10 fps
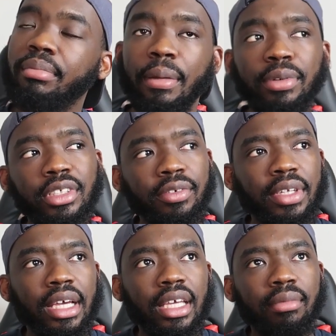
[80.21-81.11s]
My prediction
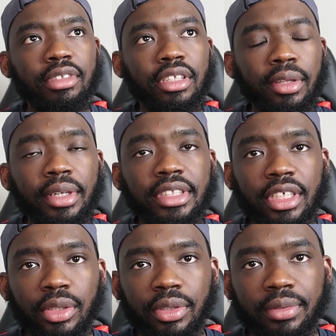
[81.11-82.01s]
for that game is
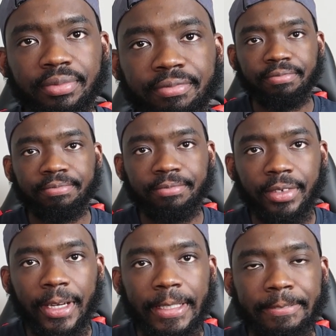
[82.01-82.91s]
3-0,
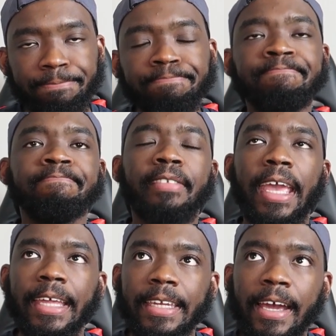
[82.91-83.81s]
right?
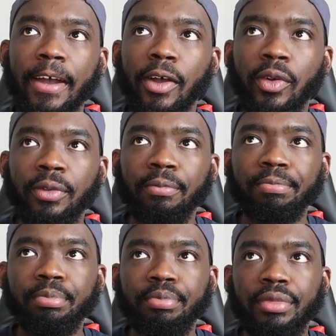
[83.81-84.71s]
And now
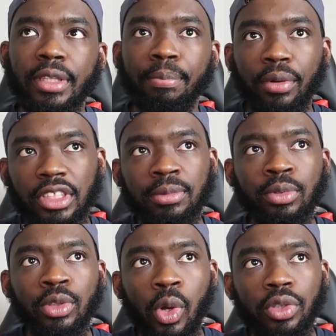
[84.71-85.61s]
the
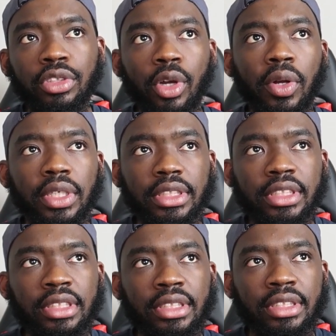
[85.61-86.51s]
possible goal
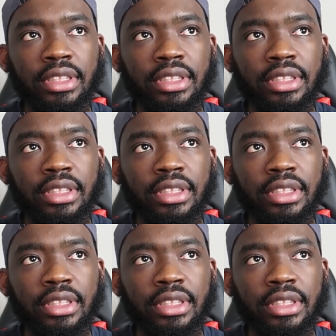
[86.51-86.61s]
scorers,